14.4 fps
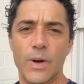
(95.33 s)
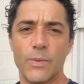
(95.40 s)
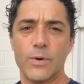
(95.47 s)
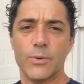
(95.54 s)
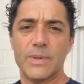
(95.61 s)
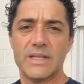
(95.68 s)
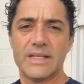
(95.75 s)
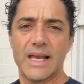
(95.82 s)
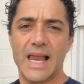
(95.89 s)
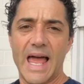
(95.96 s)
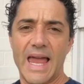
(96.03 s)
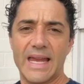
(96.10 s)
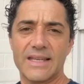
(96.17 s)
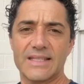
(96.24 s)
we will be
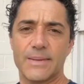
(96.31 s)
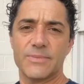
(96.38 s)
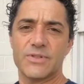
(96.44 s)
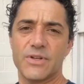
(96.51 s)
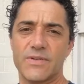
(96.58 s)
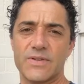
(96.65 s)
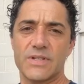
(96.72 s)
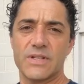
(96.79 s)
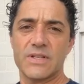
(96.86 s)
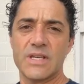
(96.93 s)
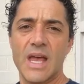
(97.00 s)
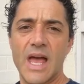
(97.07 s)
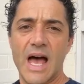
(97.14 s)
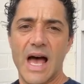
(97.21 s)
delaying some
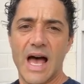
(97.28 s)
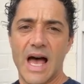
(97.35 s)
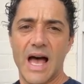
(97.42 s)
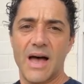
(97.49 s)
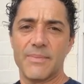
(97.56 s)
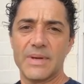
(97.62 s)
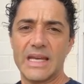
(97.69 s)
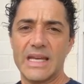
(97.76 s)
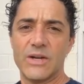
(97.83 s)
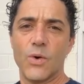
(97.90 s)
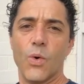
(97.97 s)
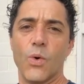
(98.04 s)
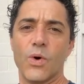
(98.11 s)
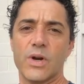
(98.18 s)
services um,
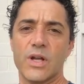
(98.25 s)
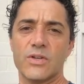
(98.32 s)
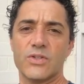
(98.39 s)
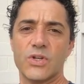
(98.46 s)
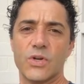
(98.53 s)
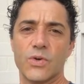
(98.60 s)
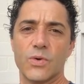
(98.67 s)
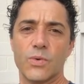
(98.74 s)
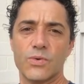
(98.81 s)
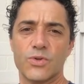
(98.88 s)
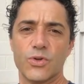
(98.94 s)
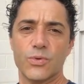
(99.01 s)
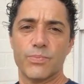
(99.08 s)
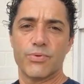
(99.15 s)
in order to,
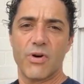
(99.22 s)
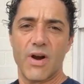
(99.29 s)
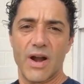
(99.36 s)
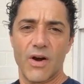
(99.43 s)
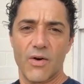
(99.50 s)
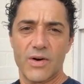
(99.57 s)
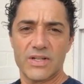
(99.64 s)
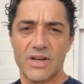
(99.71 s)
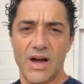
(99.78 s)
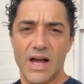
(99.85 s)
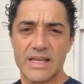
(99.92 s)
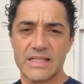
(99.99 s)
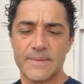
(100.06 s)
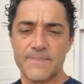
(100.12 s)
to
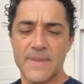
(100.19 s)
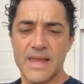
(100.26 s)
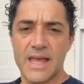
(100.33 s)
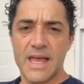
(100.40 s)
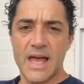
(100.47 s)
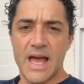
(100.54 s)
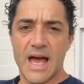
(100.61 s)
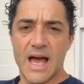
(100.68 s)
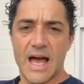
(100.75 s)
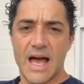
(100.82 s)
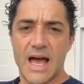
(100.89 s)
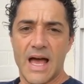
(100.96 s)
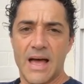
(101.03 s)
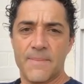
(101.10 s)
prioritise.
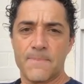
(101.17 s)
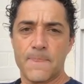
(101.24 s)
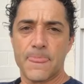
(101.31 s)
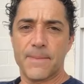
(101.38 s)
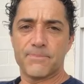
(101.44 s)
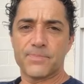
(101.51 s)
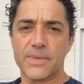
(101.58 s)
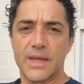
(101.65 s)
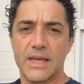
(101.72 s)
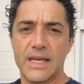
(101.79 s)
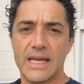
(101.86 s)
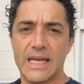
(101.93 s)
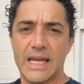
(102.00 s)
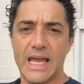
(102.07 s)
Um,
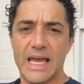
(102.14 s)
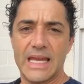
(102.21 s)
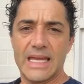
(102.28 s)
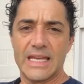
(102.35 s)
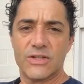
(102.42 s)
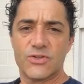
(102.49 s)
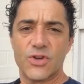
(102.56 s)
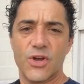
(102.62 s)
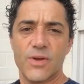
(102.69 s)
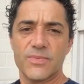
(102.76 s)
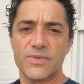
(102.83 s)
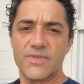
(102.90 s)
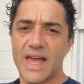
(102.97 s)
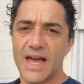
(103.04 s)
in
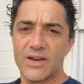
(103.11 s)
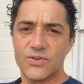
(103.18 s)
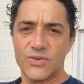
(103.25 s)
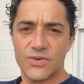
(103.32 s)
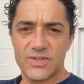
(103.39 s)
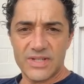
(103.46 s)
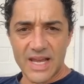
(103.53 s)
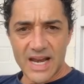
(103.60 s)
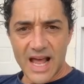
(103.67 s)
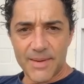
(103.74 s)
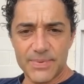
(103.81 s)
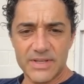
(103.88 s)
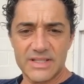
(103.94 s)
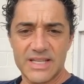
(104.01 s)
terms of our new
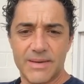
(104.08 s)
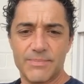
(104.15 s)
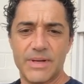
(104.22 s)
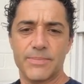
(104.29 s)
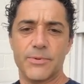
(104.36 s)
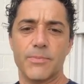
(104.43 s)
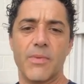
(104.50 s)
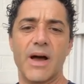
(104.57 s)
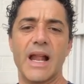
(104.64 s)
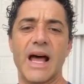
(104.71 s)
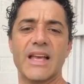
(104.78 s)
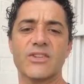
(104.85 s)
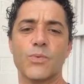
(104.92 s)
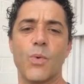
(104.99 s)
setup, and some people might
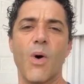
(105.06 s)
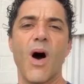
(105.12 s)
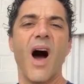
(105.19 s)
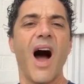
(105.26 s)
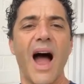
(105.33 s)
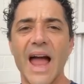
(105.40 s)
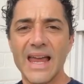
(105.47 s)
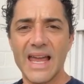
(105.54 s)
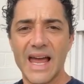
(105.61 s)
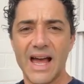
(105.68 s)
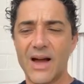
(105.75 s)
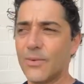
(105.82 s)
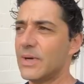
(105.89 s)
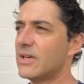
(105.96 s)
ask, why
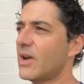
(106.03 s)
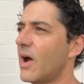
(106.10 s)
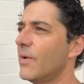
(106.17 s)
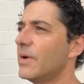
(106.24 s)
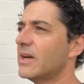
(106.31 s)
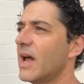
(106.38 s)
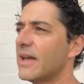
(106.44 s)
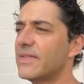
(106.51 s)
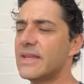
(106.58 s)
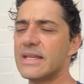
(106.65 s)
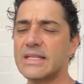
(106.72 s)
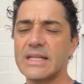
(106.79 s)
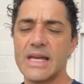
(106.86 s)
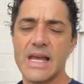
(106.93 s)
are we going like
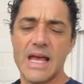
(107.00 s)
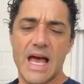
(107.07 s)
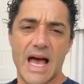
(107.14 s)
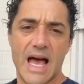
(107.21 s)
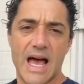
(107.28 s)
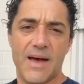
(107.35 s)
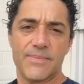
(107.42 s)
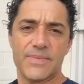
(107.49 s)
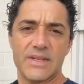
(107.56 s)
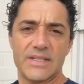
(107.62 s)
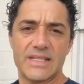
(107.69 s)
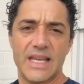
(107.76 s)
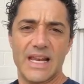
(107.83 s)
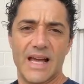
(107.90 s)
this? Um,
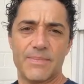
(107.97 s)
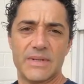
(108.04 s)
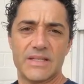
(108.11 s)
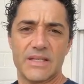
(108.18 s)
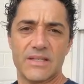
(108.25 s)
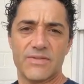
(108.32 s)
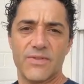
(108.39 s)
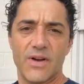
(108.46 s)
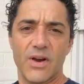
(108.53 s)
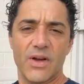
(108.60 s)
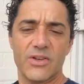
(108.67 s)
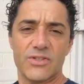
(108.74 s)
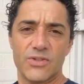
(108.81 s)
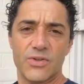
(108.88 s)
the setup is as
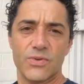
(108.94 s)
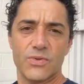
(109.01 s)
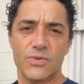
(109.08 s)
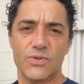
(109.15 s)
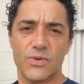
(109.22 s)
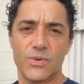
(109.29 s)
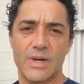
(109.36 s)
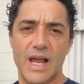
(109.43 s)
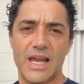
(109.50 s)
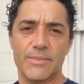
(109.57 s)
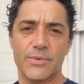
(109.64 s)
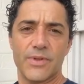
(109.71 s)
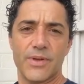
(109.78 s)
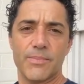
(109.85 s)
follows to, to
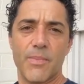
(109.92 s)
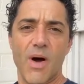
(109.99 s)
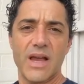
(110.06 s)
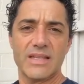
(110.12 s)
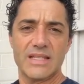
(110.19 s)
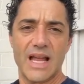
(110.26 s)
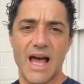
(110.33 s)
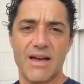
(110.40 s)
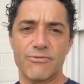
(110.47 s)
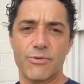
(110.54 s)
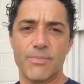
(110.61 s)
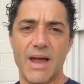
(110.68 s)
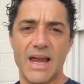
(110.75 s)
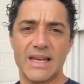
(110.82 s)
enable that my
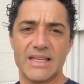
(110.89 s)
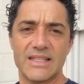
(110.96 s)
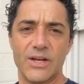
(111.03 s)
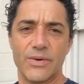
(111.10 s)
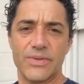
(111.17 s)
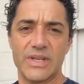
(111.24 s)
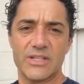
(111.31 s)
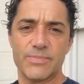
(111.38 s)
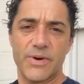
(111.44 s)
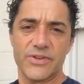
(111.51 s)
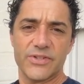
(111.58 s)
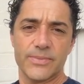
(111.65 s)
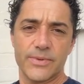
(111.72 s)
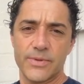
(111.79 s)
staff remain as healthy as
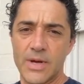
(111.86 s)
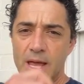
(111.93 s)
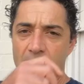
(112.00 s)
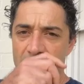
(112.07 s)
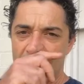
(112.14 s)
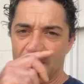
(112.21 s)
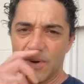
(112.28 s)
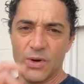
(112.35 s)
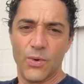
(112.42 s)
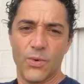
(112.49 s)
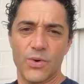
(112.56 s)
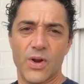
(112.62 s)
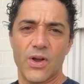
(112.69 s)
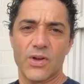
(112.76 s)
possible, that we
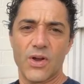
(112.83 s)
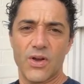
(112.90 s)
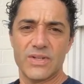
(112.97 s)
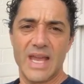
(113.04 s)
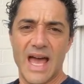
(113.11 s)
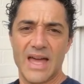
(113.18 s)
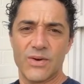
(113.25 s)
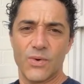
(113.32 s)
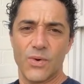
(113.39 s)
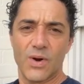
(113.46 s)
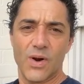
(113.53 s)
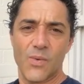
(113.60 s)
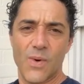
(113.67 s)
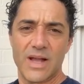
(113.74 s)
all don't go down
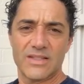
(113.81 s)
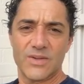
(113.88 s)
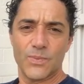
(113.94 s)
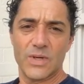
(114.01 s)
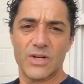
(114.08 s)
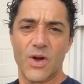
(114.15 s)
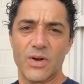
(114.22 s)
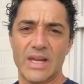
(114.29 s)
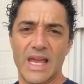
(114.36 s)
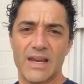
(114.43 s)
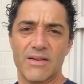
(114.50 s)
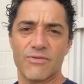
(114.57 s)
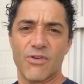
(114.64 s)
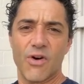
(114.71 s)
all at once and we don't
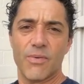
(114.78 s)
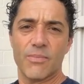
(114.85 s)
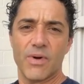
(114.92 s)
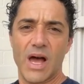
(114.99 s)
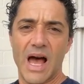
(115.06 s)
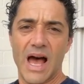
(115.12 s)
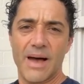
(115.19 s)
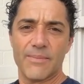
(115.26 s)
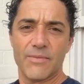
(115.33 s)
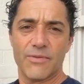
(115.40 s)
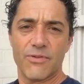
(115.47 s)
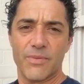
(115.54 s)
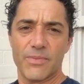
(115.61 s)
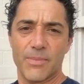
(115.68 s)
get it from, um,
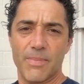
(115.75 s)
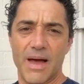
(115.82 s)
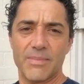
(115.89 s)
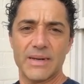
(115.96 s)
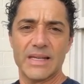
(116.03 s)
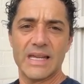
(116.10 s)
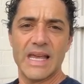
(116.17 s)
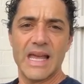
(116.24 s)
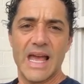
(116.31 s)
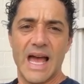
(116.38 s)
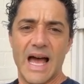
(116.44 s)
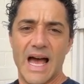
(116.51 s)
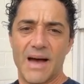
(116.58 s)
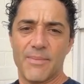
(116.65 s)
from the public.
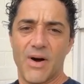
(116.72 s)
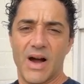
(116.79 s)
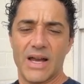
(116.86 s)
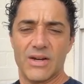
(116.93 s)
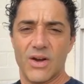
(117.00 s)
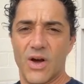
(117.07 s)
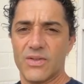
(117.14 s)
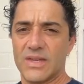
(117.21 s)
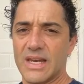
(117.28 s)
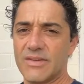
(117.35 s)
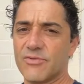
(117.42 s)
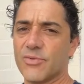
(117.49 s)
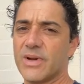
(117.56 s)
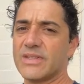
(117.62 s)
Um, I know that
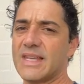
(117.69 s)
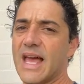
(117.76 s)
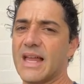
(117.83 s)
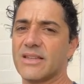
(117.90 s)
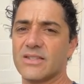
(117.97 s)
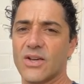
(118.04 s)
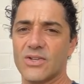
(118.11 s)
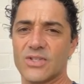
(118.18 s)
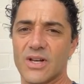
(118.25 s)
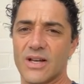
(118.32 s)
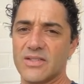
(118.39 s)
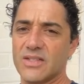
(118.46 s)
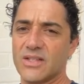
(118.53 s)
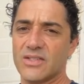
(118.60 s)
everyone's out and
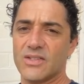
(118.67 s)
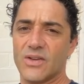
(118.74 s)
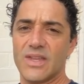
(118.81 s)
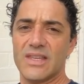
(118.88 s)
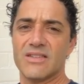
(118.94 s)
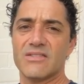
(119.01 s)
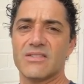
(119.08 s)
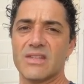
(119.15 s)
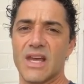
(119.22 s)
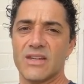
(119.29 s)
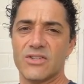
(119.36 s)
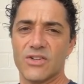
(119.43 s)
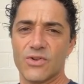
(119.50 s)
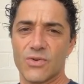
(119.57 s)
socialising, so there's
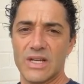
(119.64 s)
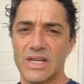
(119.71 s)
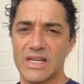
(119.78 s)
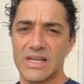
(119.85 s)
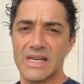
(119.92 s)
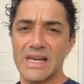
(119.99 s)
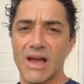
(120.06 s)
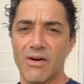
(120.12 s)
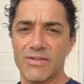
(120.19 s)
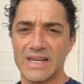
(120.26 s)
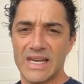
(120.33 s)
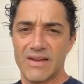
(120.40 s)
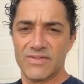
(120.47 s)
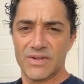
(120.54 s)
a degree in,
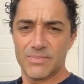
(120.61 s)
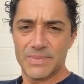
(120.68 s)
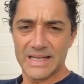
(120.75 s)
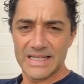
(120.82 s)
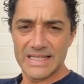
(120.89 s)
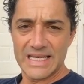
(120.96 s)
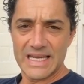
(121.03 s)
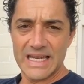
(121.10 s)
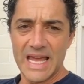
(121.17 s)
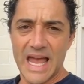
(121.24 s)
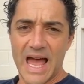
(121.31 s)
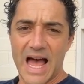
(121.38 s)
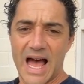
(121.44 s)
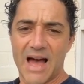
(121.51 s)
of inevitability
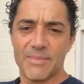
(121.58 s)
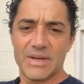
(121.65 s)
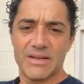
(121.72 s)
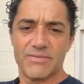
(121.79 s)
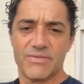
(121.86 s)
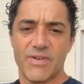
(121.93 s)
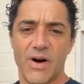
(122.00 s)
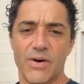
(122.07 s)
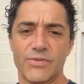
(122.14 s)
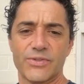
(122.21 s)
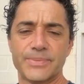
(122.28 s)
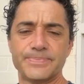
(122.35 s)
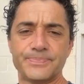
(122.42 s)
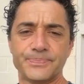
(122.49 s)
um,
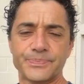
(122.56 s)
involved.